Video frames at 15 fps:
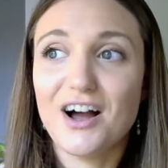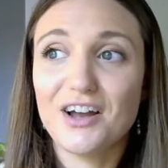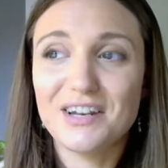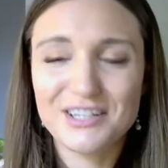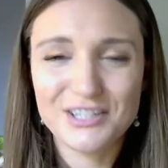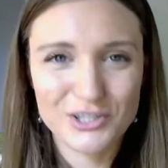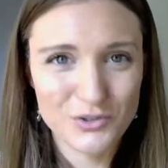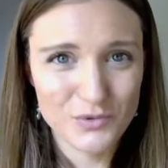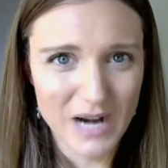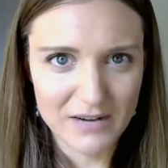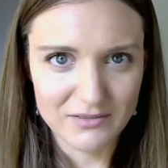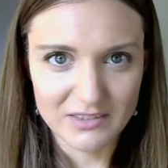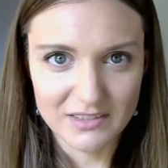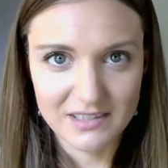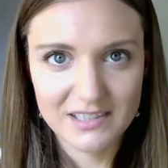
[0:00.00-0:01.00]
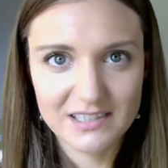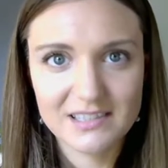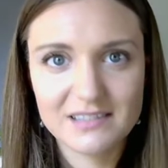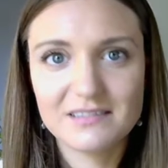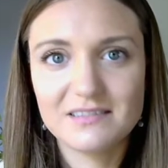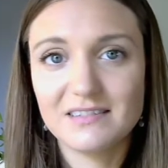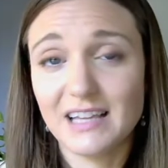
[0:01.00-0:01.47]
his
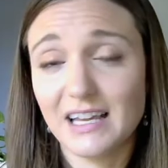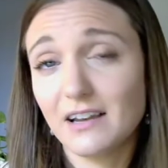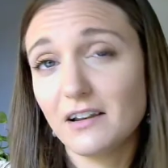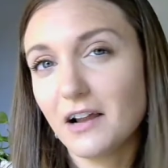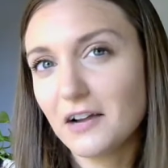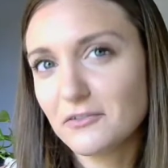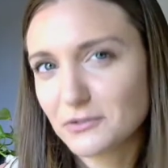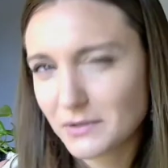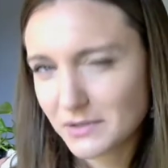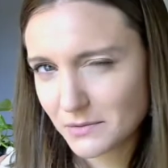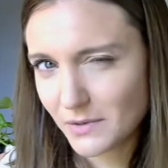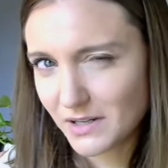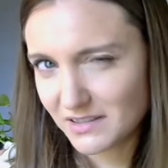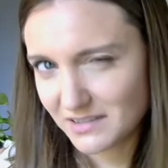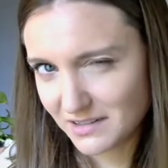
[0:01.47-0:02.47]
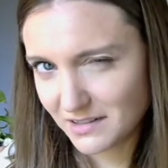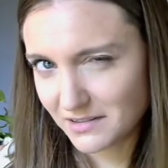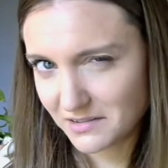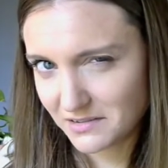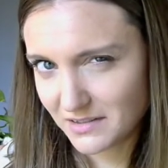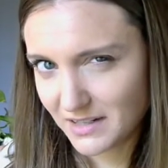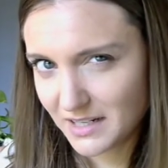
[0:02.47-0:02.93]
travels that Alfred Russel Wallace
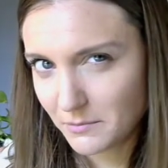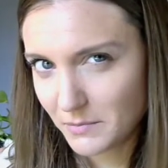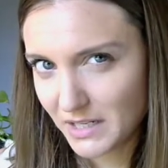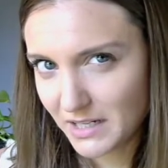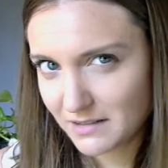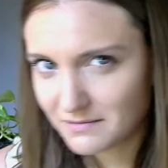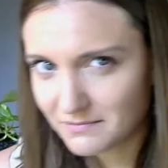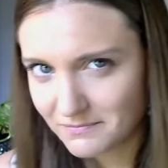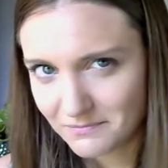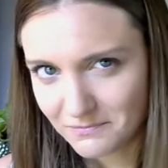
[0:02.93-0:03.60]
also kind of made,